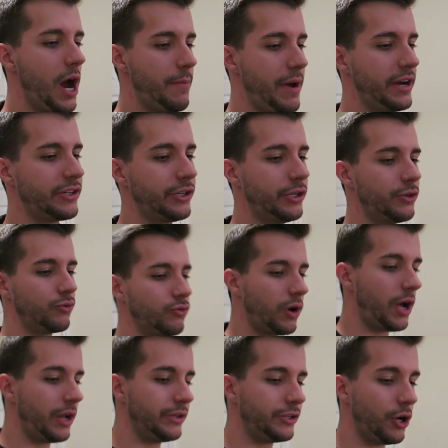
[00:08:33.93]
I'm actually gonna
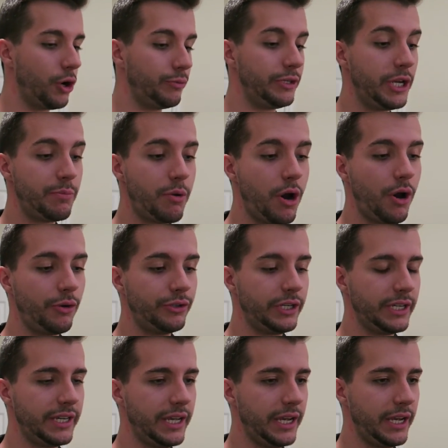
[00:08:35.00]
run to Home Depot
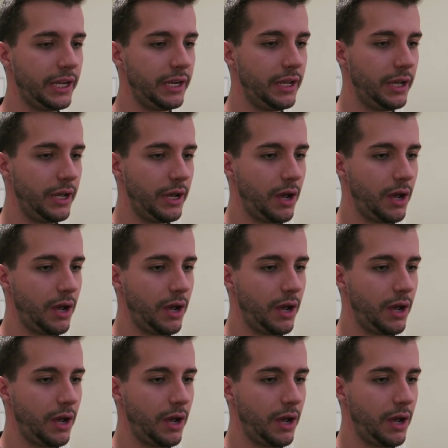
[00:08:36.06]
to get